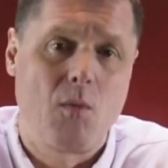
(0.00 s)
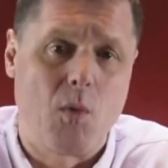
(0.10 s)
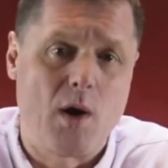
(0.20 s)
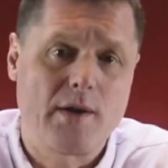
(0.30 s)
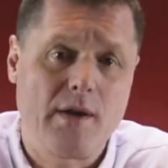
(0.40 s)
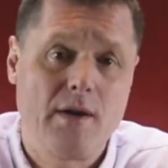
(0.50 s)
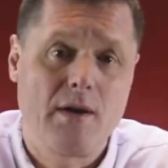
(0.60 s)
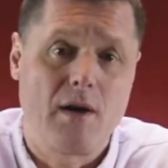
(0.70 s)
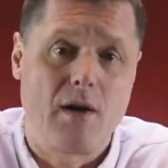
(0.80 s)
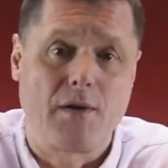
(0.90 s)
one
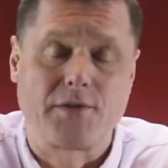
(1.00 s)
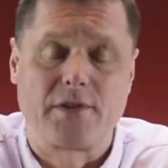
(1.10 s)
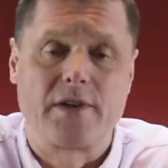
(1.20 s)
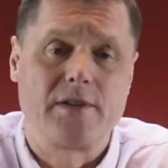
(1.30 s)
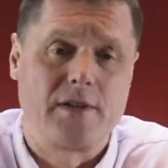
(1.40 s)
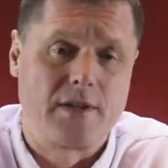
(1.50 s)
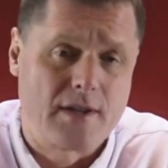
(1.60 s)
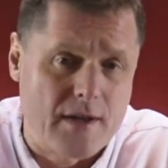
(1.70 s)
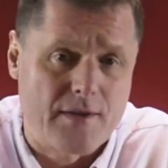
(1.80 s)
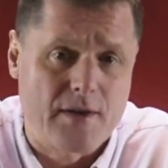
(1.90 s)
after
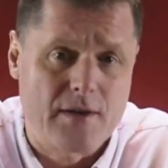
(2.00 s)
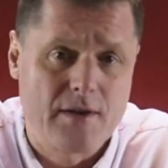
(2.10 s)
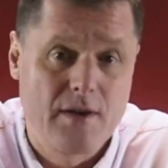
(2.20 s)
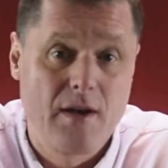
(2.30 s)
another.